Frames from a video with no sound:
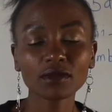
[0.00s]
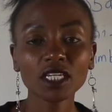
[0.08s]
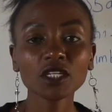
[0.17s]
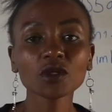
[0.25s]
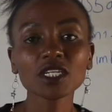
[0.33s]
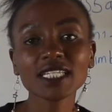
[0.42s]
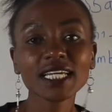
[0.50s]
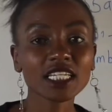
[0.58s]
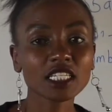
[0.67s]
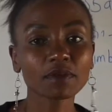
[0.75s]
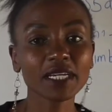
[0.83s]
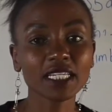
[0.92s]
he was
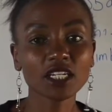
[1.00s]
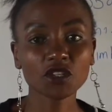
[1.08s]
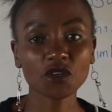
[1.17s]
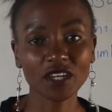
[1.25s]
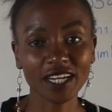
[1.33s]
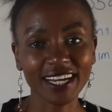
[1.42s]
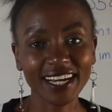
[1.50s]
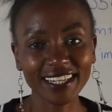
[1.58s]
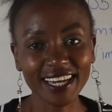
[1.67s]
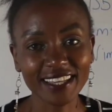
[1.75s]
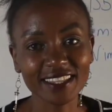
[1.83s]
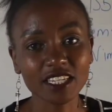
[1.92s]
explaining to the girl
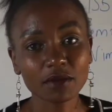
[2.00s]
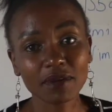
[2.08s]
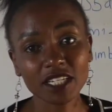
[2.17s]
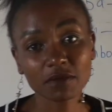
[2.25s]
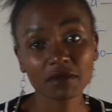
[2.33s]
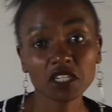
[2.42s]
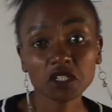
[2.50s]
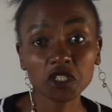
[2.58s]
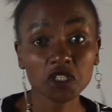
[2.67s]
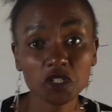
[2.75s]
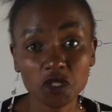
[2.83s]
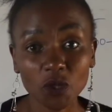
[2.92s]
at the departmental
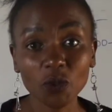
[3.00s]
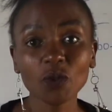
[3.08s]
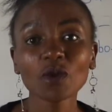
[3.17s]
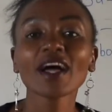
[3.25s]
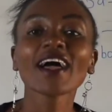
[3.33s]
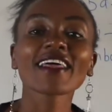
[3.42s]
store